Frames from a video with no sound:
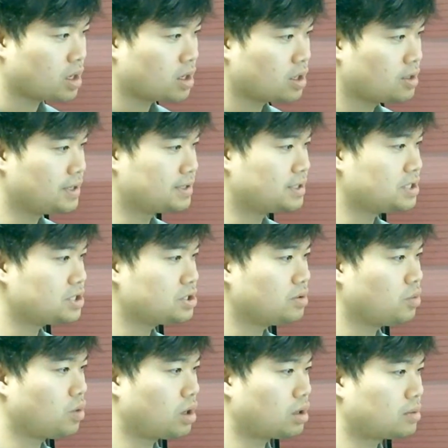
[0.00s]
In addition,
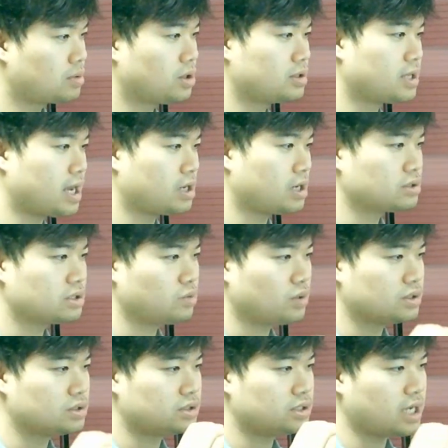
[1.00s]
Walmart announced it
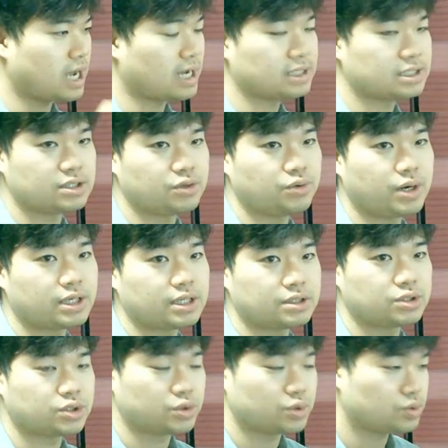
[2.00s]
was testing
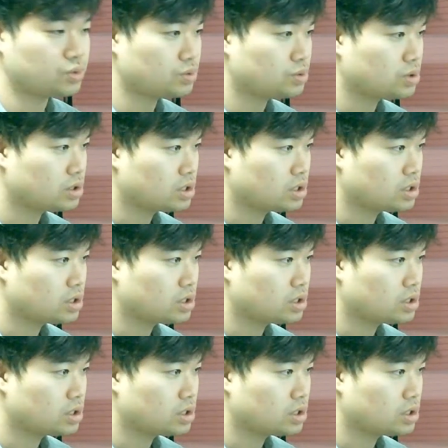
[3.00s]
UID2